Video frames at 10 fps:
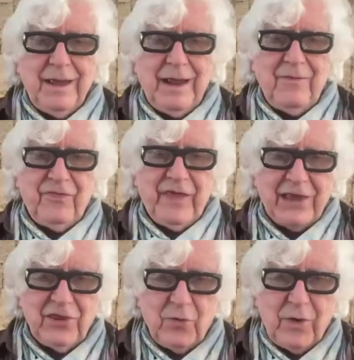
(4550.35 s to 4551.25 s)
and
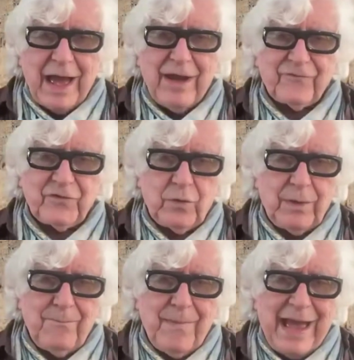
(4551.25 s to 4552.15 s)
then you have to
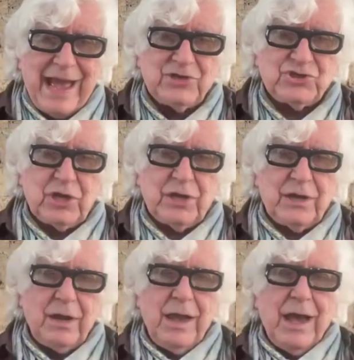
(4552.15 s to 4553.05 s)

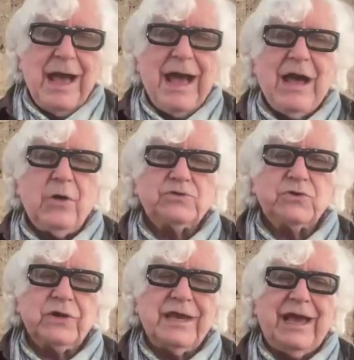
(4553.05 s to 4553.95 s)
imagine how
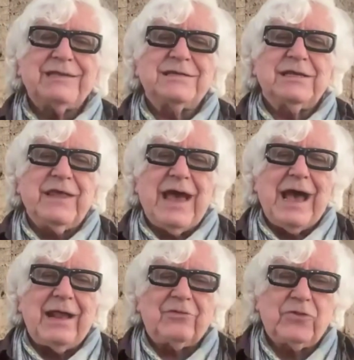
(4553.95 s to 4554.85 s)
to get to
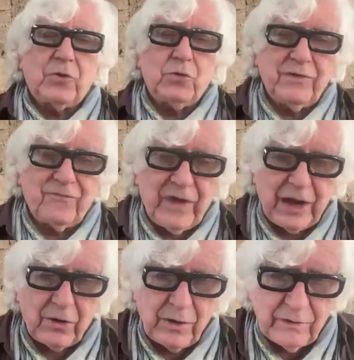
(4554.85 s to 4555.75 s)
that through the
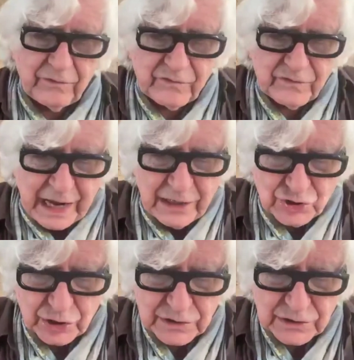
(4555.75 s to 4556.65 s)
various
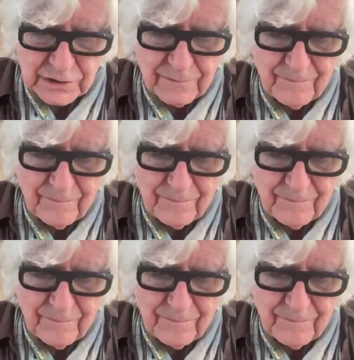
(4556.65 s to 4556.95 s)
stages.